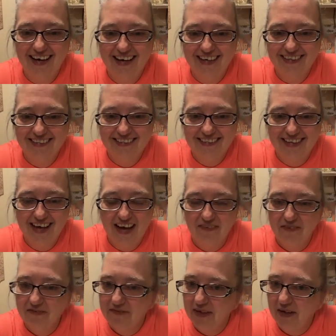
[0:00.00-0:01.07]

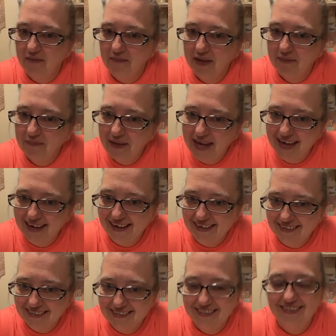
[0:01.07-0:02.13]
Haven't felt my
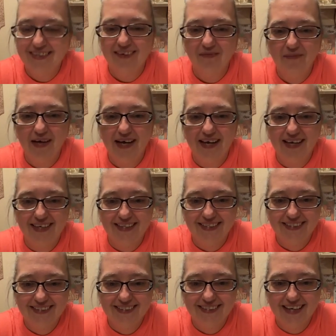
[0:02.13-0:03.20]
best,
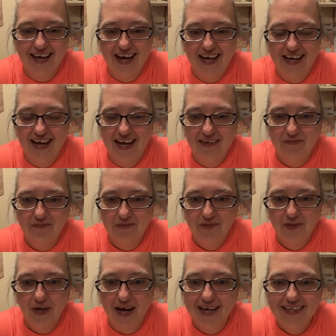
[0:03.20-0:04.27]
but I'm
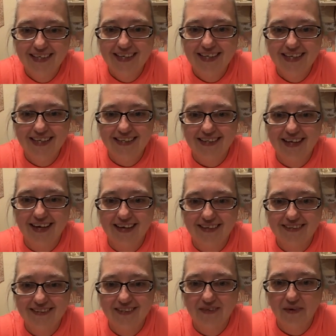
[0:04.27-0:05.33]
trying to get
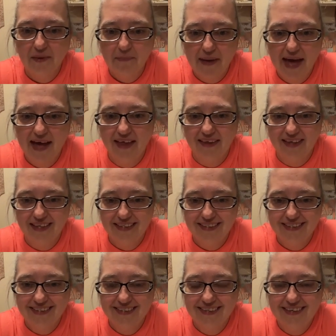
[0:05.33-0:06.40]
there to a
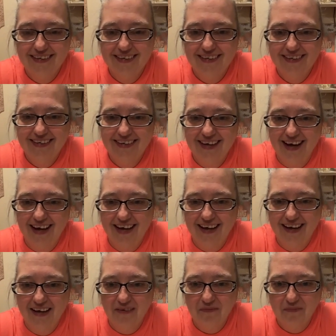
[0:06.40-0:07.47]
balance.
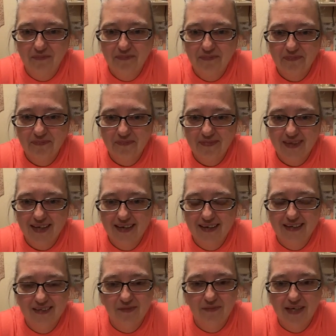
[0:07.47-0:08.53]

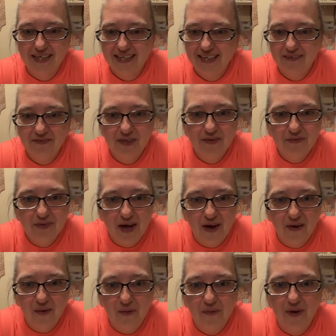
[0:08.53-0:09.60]
As many of you
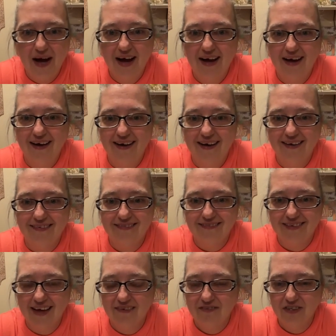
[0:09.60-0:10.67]
know,
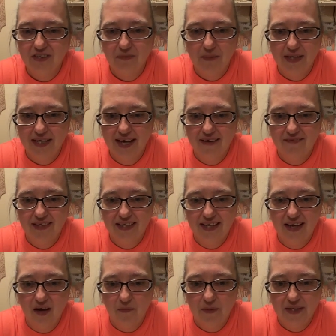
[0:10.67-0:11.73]
I've just been having
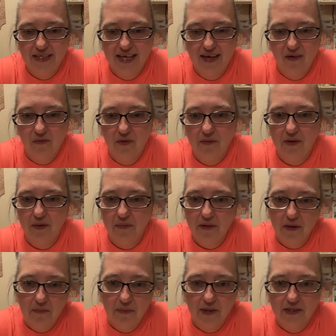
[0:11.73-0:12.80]
an up and down with my
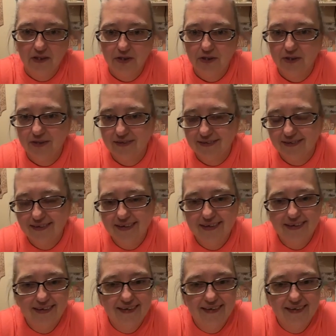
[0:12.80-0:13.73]
blood pressure.